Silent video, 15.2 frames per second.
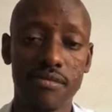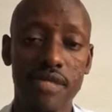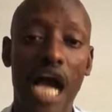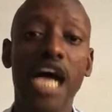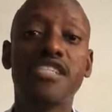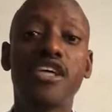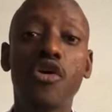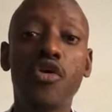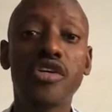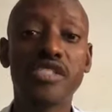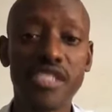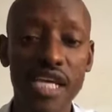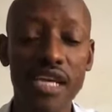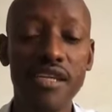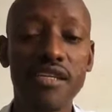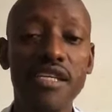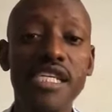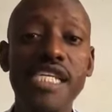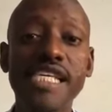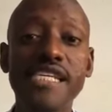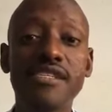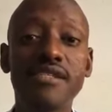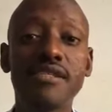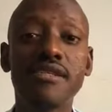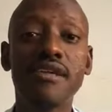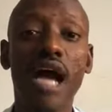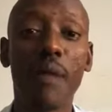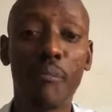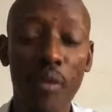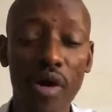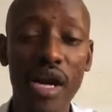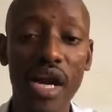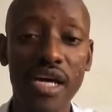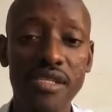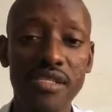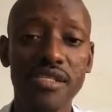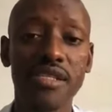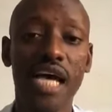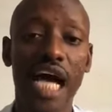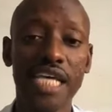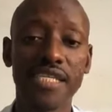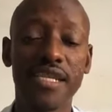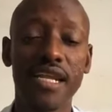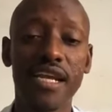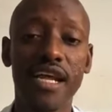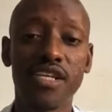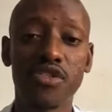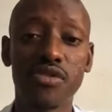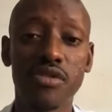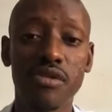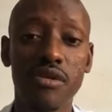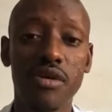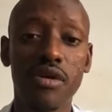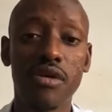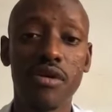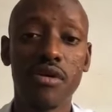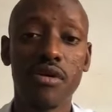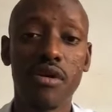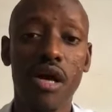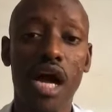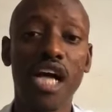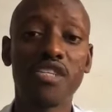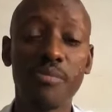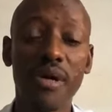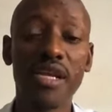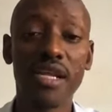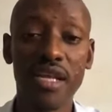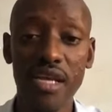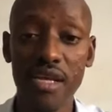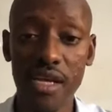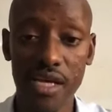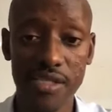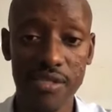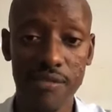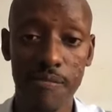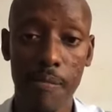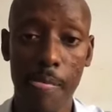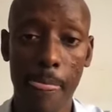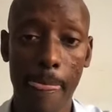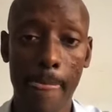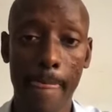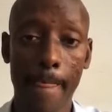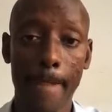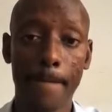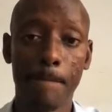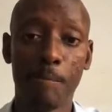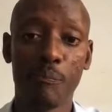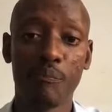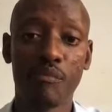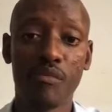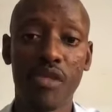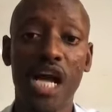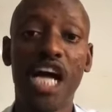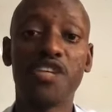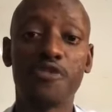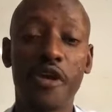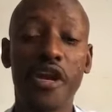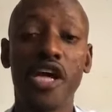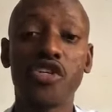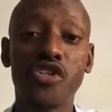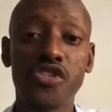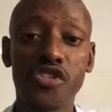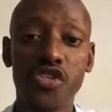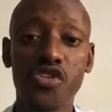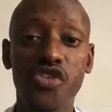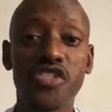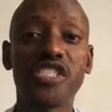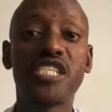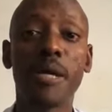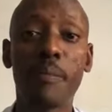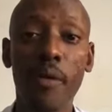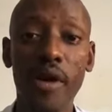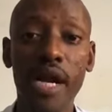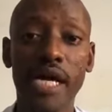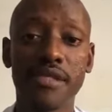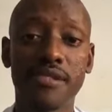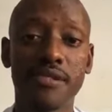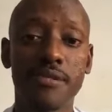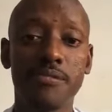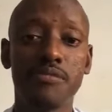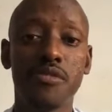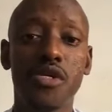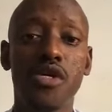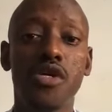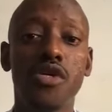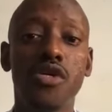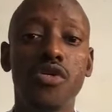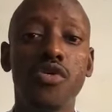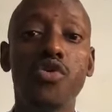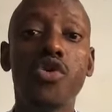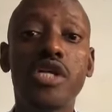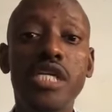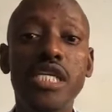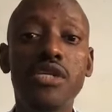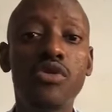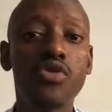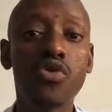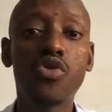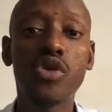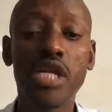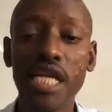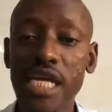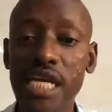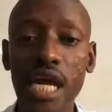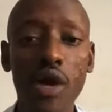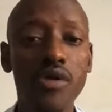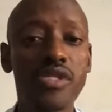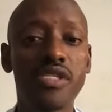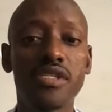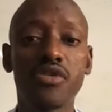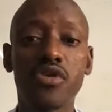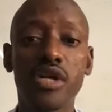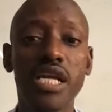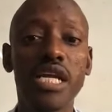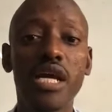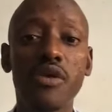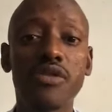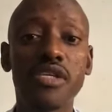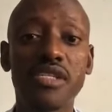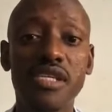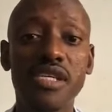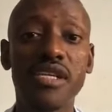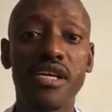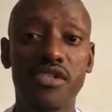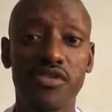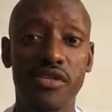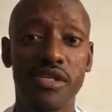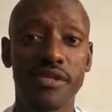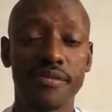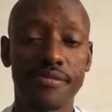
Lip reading: As I already said, it is upon us as lenders, as money lenders, as financial institutions, it's upon us to clean out this industry.